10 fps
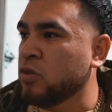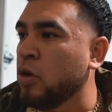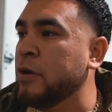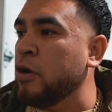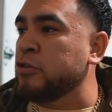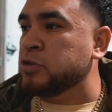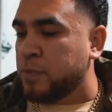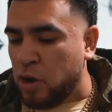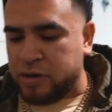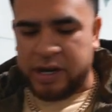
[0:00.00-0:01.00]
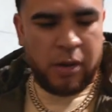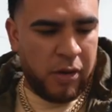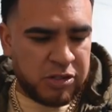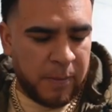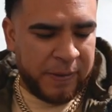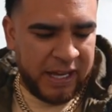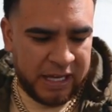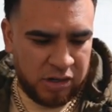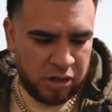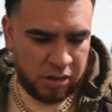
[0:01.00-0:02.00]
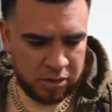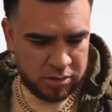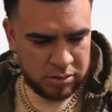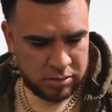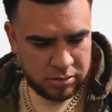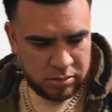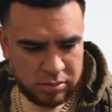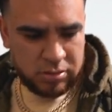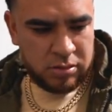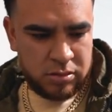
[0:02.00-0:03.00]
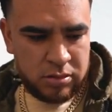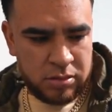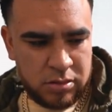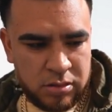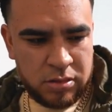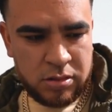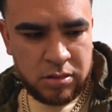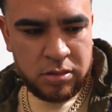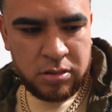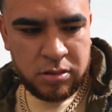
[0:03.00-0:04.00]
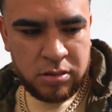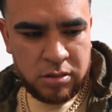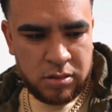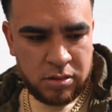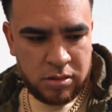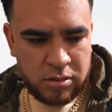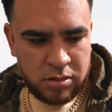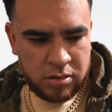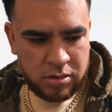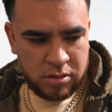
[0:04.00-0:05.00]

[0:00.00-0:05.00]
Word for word: No, viejo, it was broken. It, it was a pinky, no? It, it was the pinky, but not the pinky.